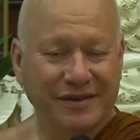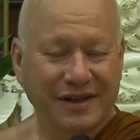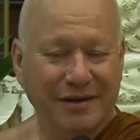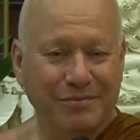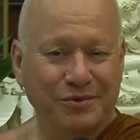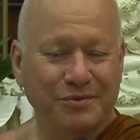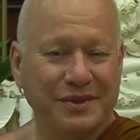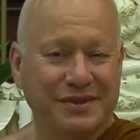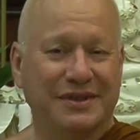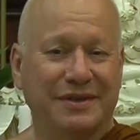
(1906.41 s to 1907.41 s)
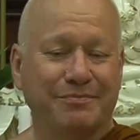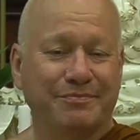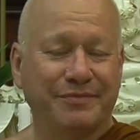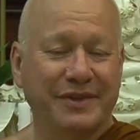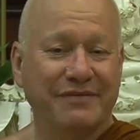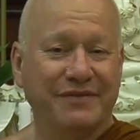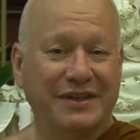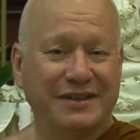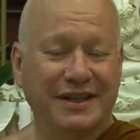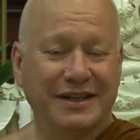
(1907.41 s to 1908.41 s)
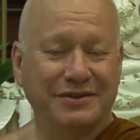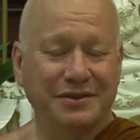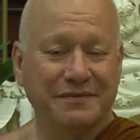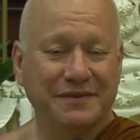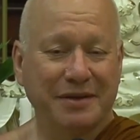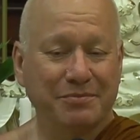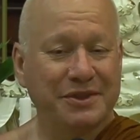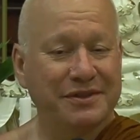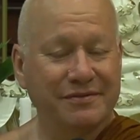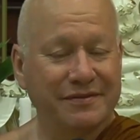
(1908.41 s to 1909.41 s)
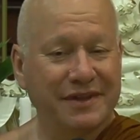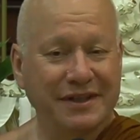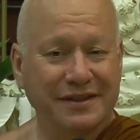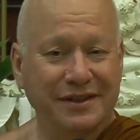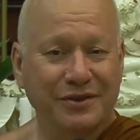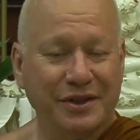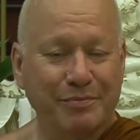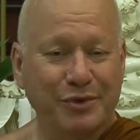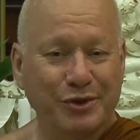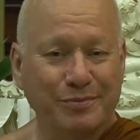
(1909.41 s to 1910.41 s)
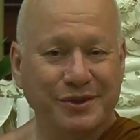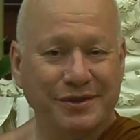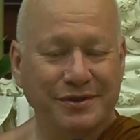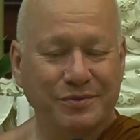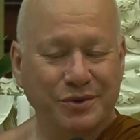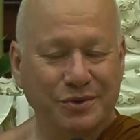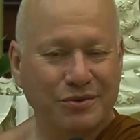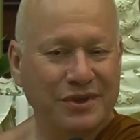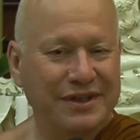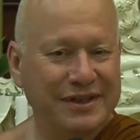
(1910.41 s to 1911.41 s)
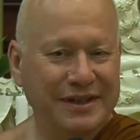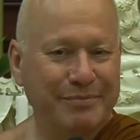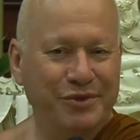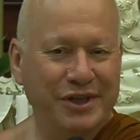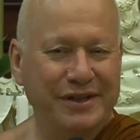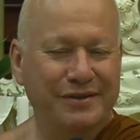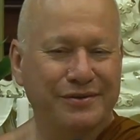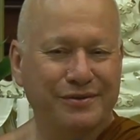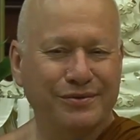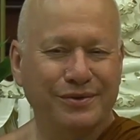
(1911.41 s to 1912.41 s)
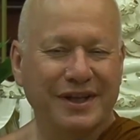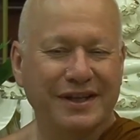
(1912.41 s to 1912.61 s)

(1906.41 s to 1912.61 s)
coupled with some investigation of Dhamma, reflecting on impermanence, will quickly break through